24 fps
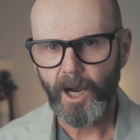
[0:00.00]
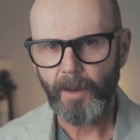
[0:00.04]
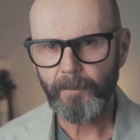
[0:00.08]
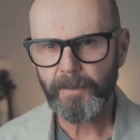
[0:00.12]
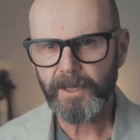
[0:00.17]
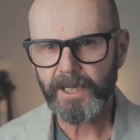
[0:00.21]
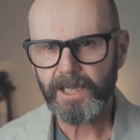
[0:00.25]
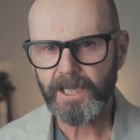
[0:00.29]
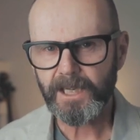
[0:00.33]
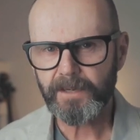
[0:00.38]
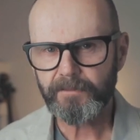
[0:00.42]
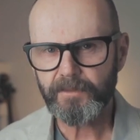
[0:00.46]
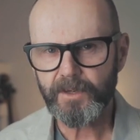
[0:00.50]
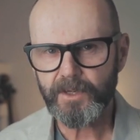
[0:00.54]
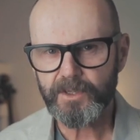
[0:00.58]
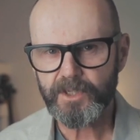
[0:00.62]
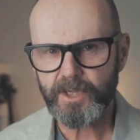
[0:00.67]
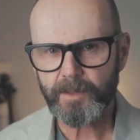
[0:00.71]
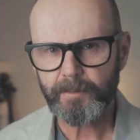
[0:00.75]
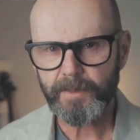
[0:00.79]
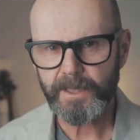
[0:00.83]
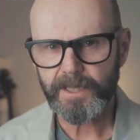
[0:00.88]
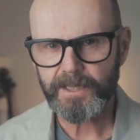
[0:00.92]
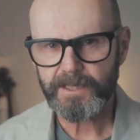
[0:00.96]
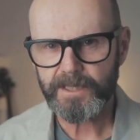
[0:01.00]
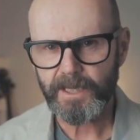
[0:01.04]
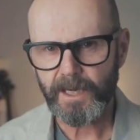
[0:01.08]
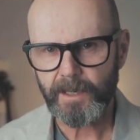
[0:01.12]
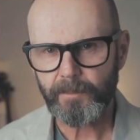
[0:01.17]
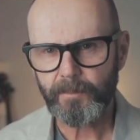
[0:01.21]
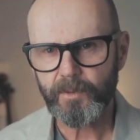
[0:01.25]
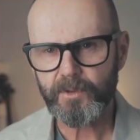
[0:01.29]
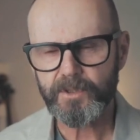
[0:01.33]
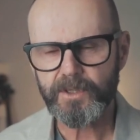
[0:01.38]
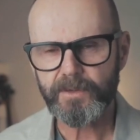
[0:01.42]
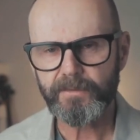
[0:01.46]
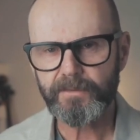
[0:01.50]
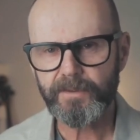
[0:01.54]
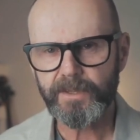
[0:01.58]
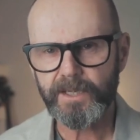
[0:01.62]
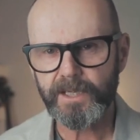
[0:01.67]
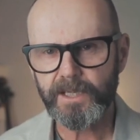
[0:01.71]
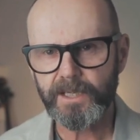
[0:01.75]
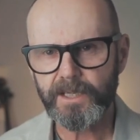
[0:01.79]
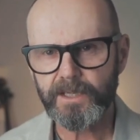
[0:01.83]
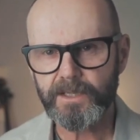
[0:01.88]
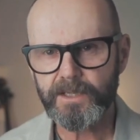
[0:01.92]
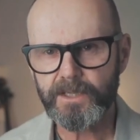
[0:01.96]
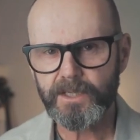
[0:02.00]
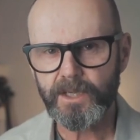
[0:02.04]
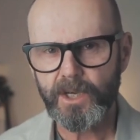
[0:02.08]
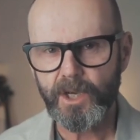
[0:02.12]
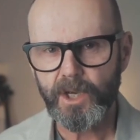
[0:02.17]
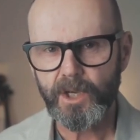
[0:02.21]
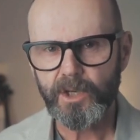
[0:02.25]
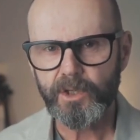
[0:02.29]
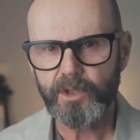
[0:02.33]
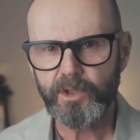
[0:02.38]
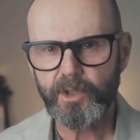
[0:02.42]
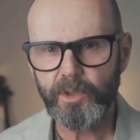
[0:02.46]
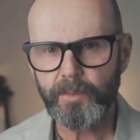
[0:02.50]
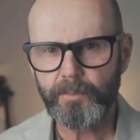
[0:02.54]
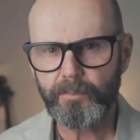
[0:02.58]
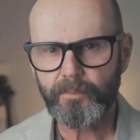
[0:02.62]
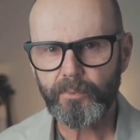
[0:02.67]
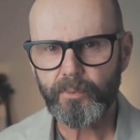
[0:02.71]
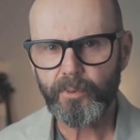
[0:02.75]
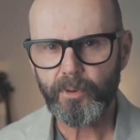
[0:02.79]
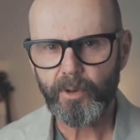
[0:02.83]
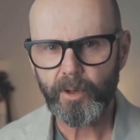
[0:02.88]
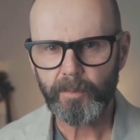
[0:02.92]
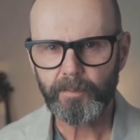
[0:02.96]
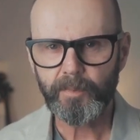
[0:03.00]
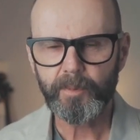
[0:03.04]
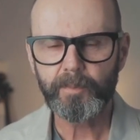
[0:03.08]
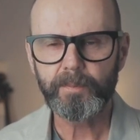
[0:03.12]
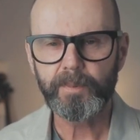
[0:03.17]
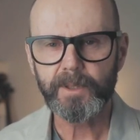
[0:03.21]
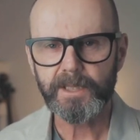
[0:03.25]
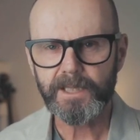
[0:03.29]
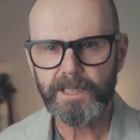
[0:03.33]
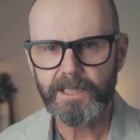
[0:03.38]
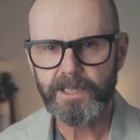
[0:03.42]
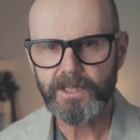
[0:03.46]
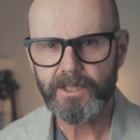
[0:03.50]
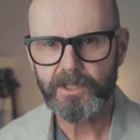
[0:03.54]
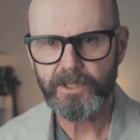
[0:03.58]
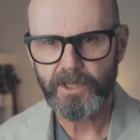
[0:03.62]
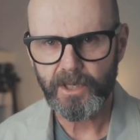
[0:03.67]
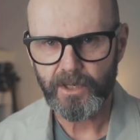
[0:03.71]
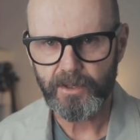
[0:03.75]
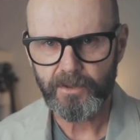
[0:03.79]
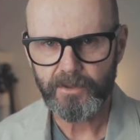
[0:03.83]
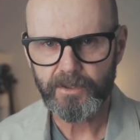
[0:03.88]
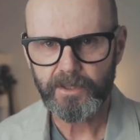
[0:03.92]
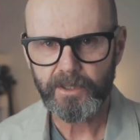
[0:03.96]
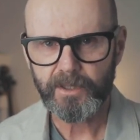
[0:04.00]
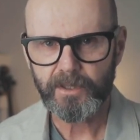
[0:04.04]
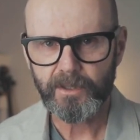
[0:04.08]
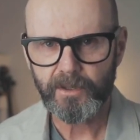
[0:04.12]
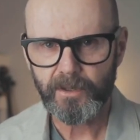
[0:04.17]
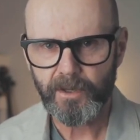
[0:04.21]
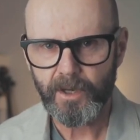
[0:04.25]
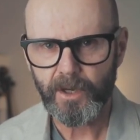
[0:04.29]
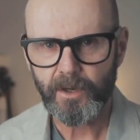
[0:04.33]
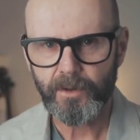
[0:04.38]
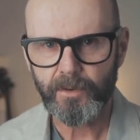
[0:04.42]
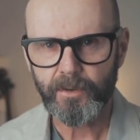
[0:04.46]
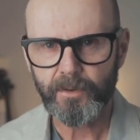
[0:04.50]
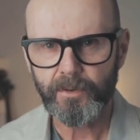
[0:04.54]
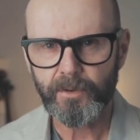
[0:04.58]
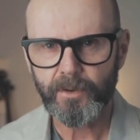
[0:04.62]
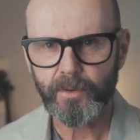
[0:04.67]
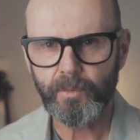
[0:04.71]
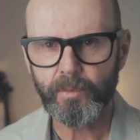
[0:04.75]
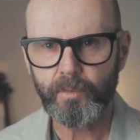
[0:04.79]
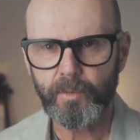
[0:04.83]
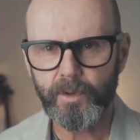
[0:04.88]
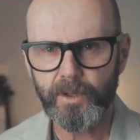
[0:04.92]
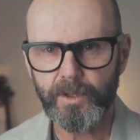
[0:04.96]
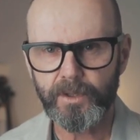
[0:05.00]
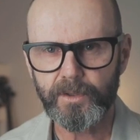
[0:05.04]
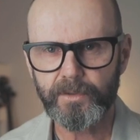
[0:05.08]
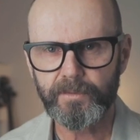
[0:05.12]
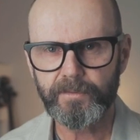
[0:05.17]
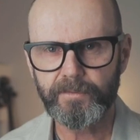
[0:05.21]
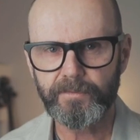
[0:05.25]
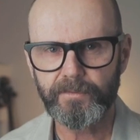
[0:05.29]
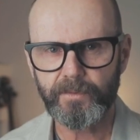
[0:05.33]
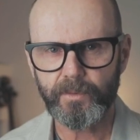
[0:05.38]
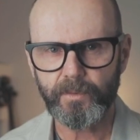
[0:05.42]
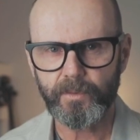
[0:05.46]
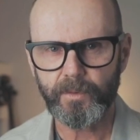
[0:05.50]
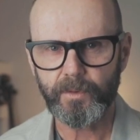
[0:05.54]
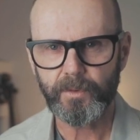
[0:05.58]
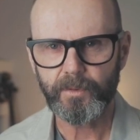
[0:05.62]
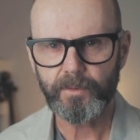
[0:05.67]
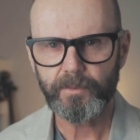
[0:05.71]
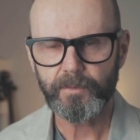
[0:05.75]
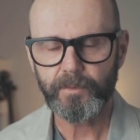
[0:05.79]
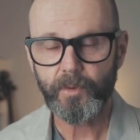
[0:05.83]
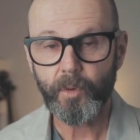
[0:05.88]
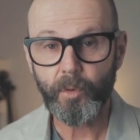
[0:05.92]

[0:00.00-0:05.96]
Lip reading: I'm going to give you some examples of things you probably don't know the word for,